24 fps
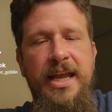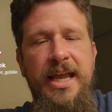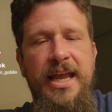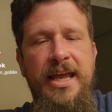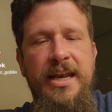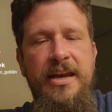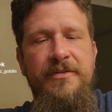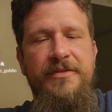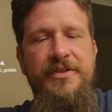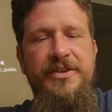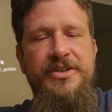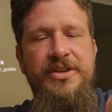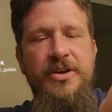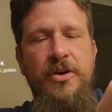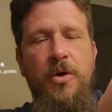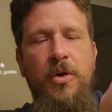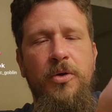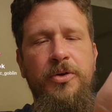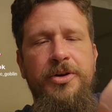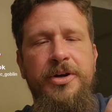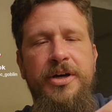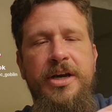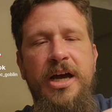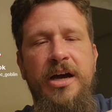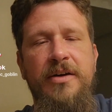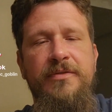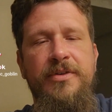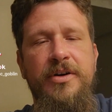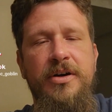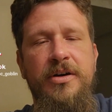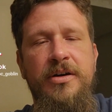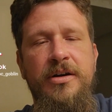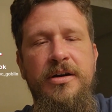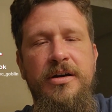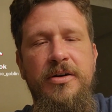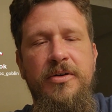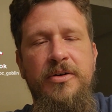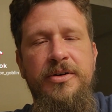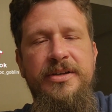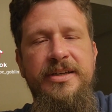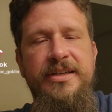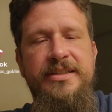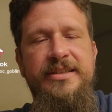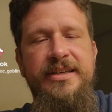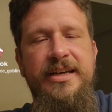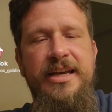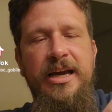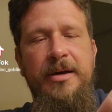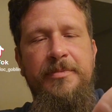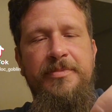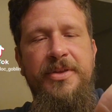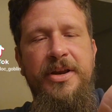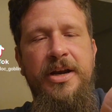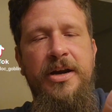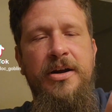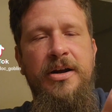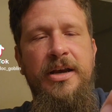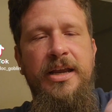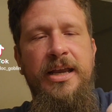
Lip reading: And if it's an older cover or Dixie cup there,